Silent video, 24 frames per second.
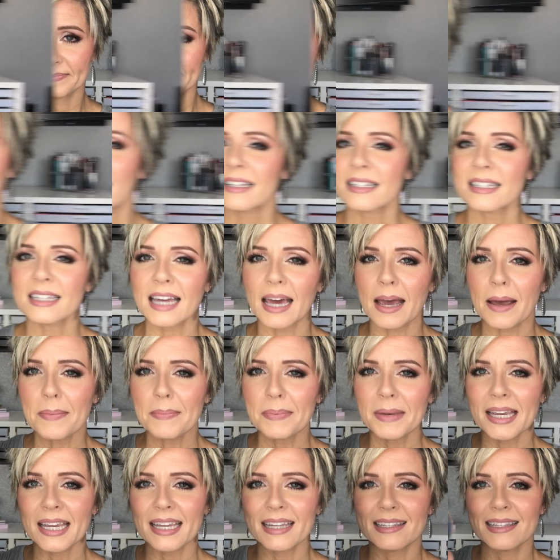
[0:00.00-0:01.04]
Next
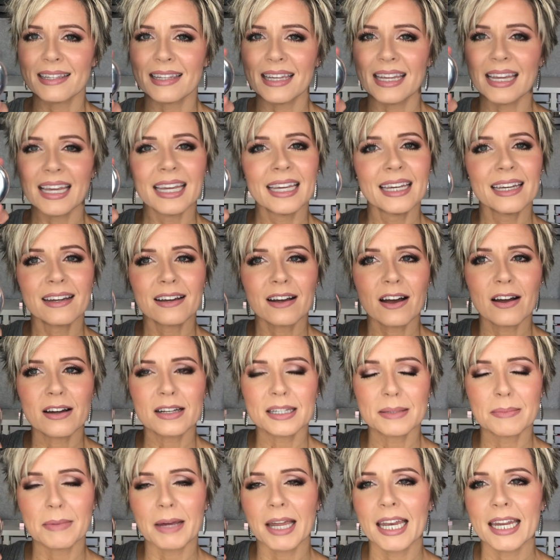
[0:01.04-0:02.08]
up is the IT
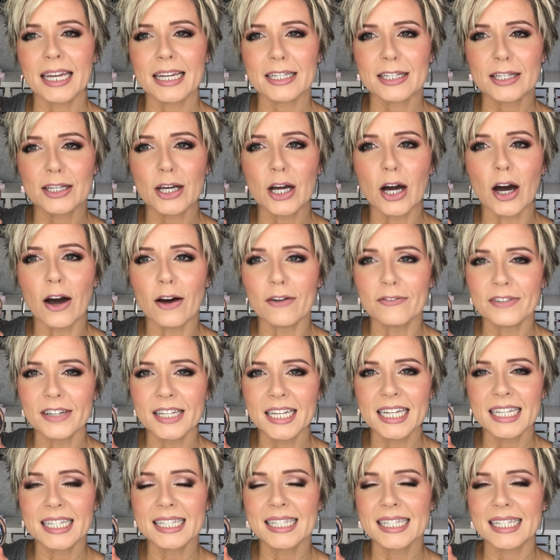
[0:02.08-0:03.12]
Cosmetics
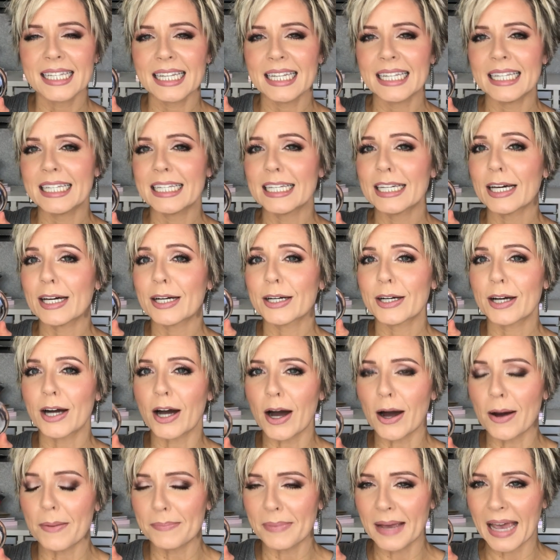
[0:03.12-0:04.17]
Confidence in a
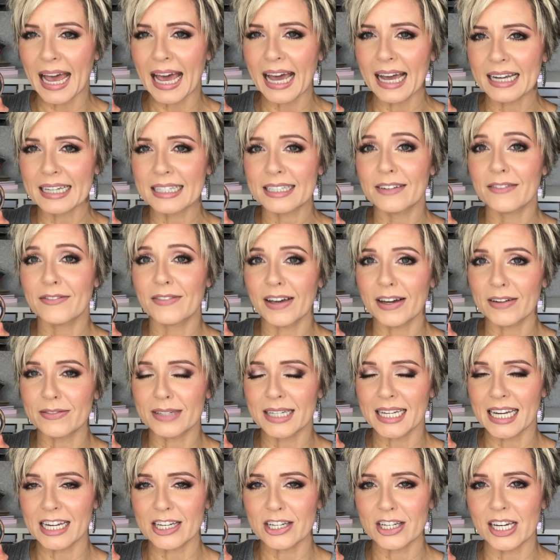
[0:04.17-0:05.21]
Compact
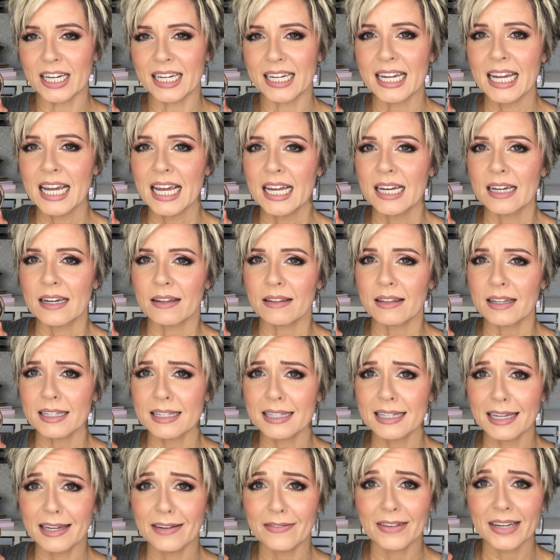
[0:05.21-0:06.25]
Foundation. Now
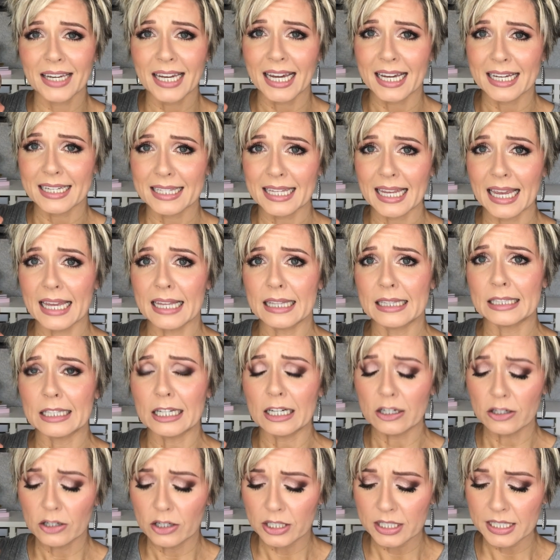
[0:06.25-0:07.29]
this even has a
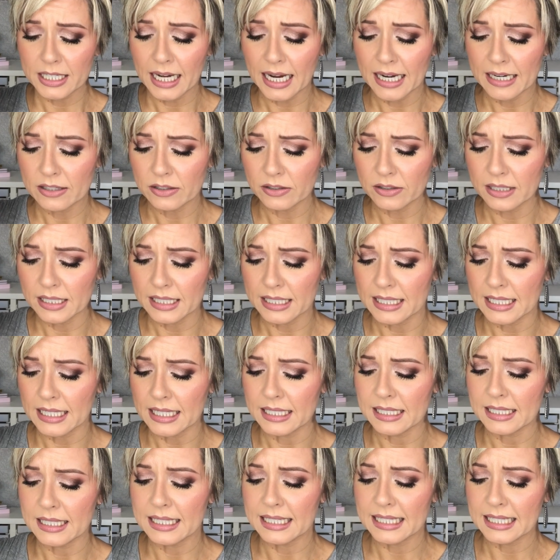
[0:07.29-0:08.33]
longer title. It
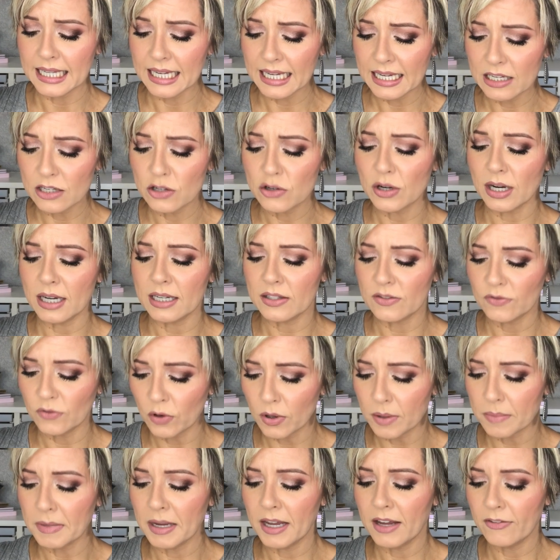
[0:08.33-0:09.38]
says Skin
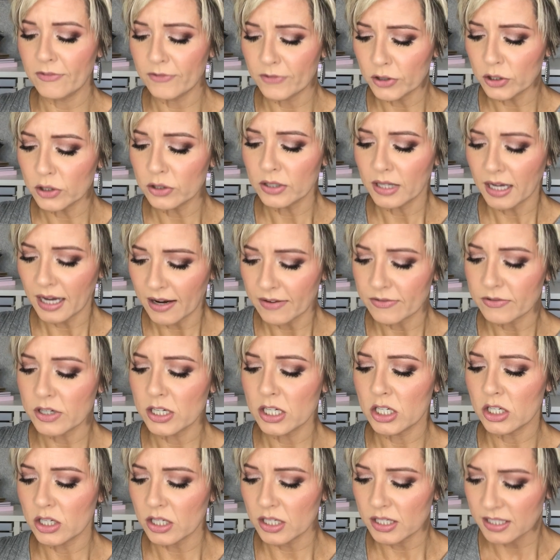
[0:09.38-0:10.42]
Transforming Full
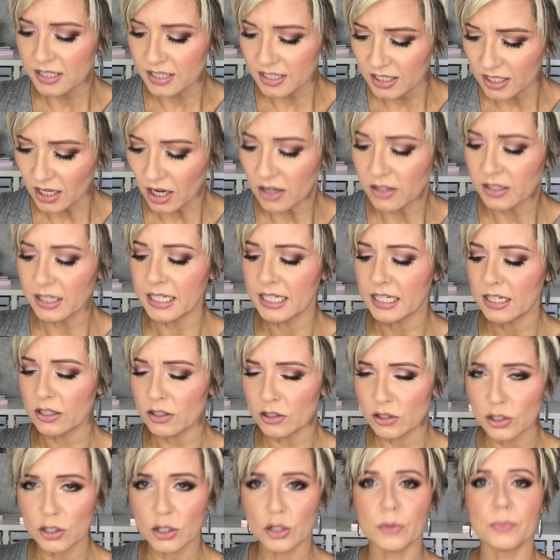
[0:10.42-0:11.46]
Coverage Solid
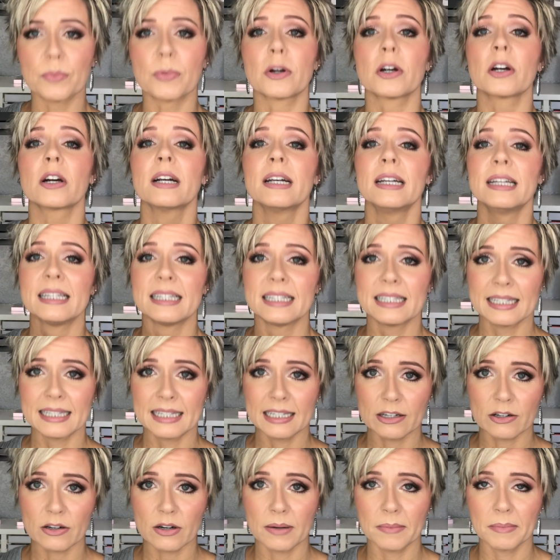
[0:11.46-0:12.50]
Super
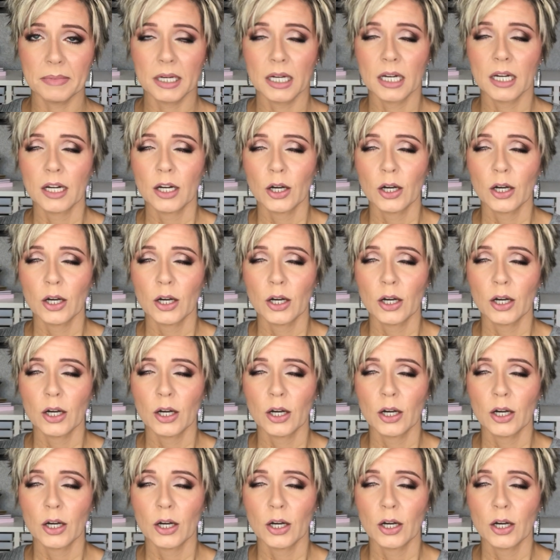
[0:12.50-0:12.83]
Serum.